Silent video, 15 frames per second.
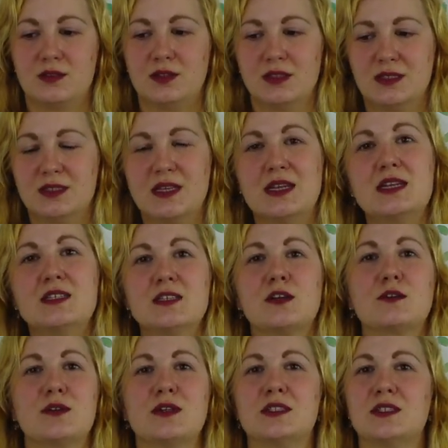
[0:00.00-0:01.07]
cities
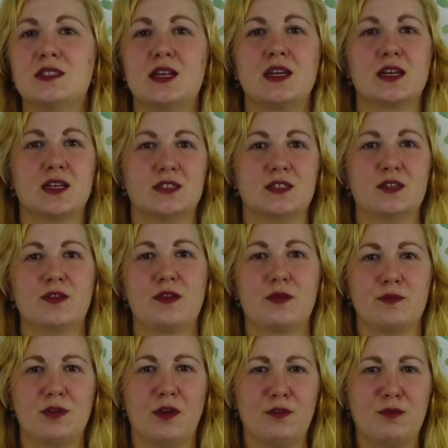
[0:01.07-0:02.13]
in Greece didn't consider
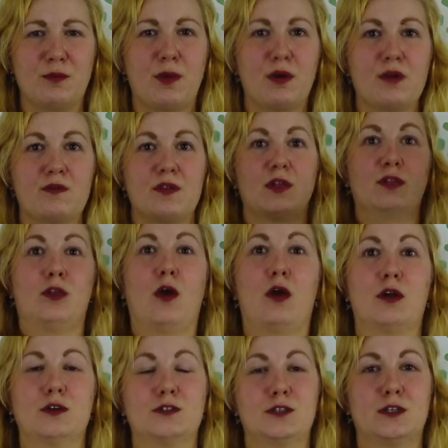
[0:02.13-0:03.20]
themselves part of the
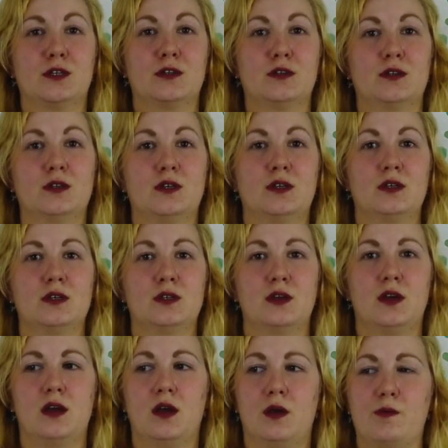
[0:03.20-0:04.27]
larger
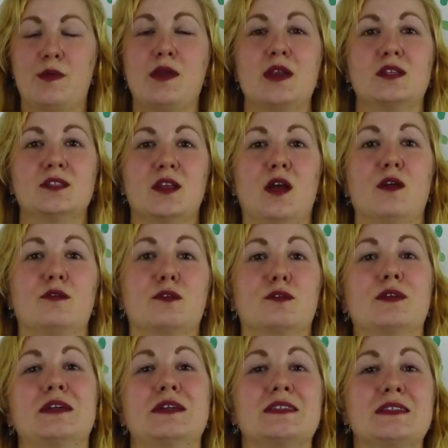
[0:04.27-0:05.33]
peninsula of
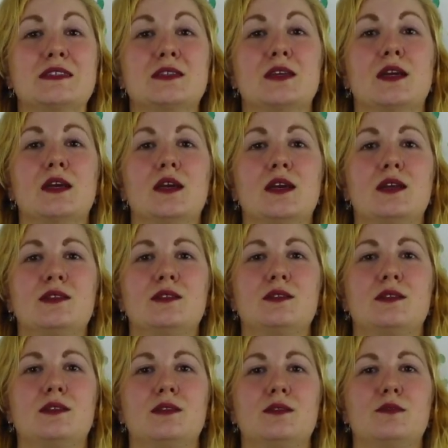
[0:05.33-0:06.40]
Greece.
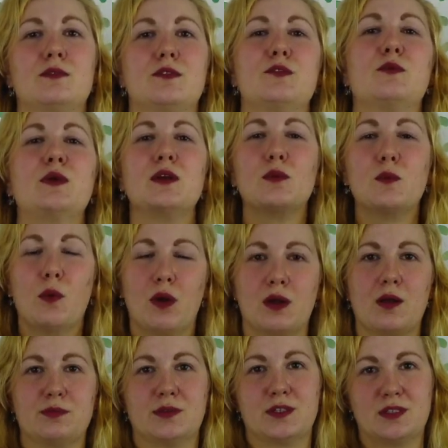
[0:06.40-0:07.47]
You wouldn't walk
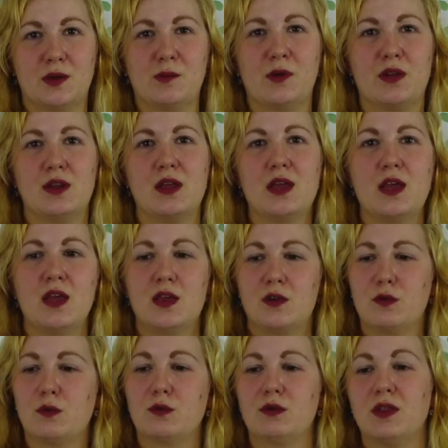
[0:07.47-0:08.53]
up to someone
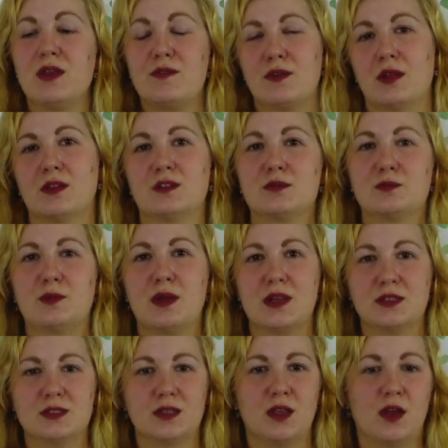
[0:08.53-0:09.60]
who lived on this
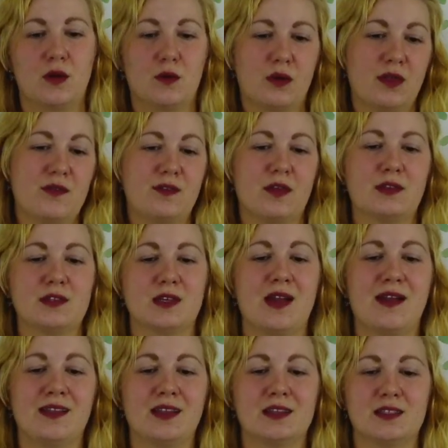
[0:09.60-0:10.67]
peninsula or lived on these
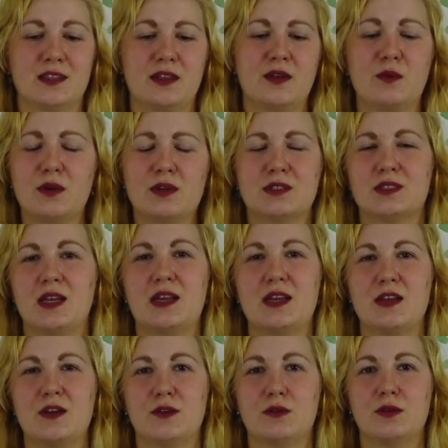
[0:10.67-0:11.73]
islands and they wouldn't say
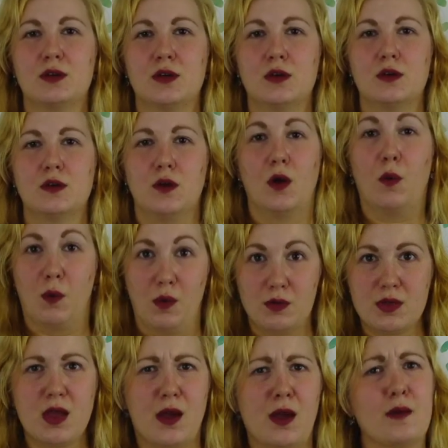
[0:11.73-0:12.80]
to you, oh
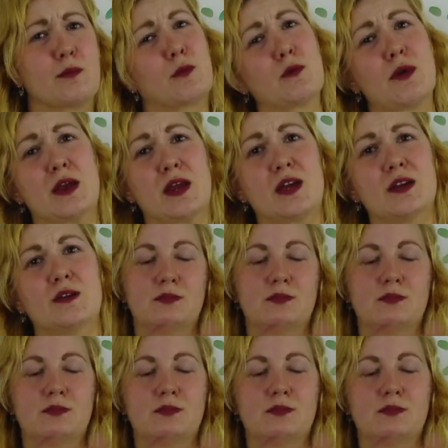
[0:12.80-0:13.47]
yeah, I'm Greek.